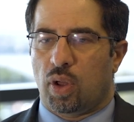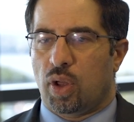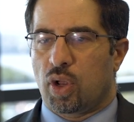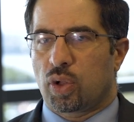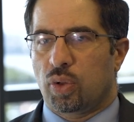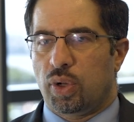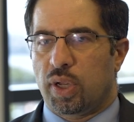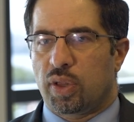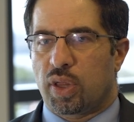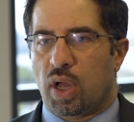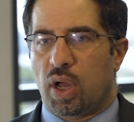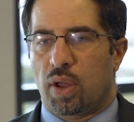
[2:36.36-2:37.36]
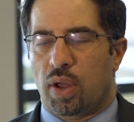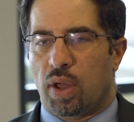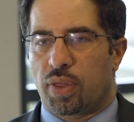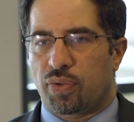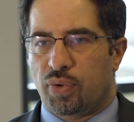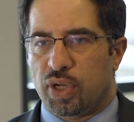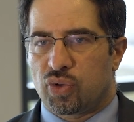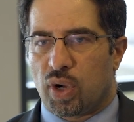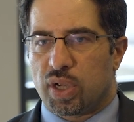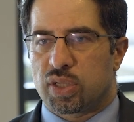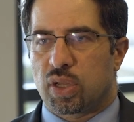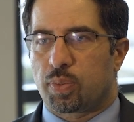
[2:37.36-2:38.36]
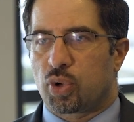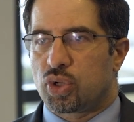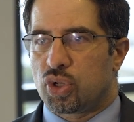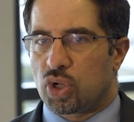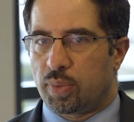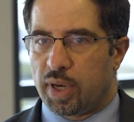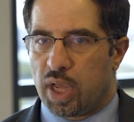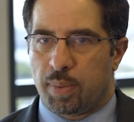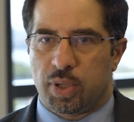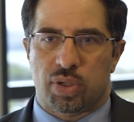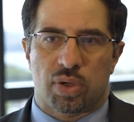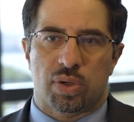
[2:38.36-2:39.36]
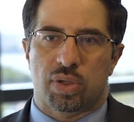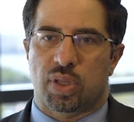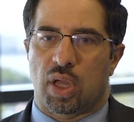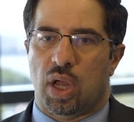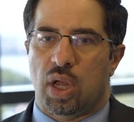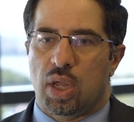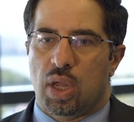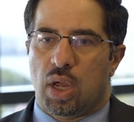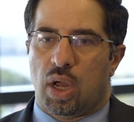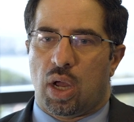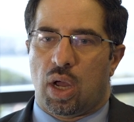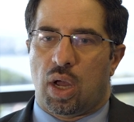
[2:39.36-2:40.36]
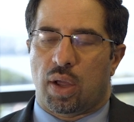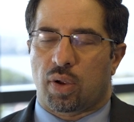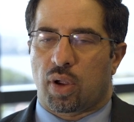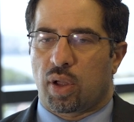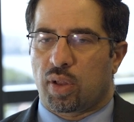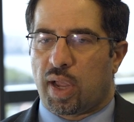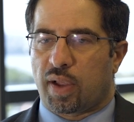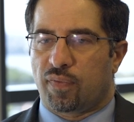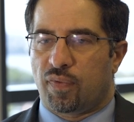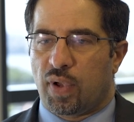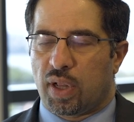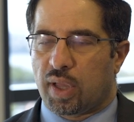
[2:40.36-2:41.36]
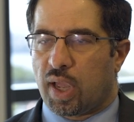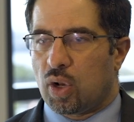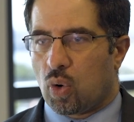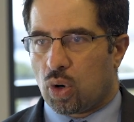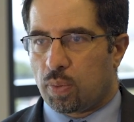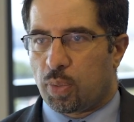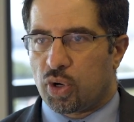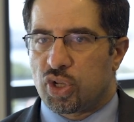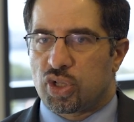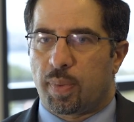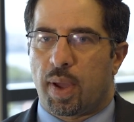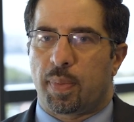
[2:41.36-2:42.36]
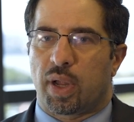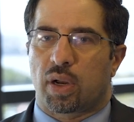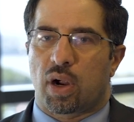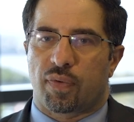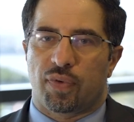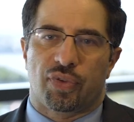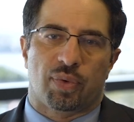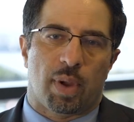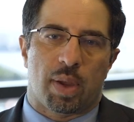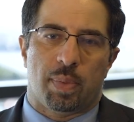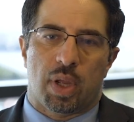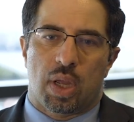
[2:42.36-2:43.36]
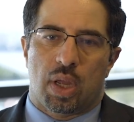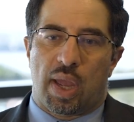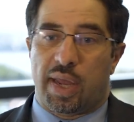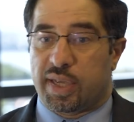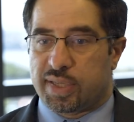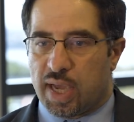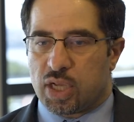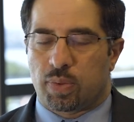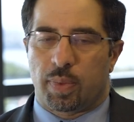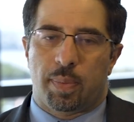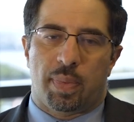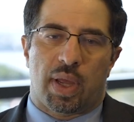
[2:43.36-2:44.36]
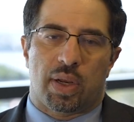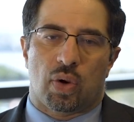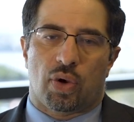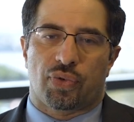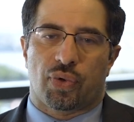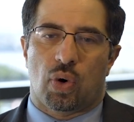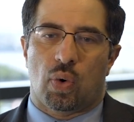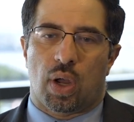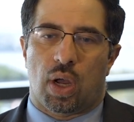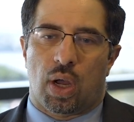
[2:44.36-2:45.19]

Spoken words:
including the 3 drugs, the proteasome inhibitors, like Velcade or pertuzumab and carfilzomib and ixazomib, and also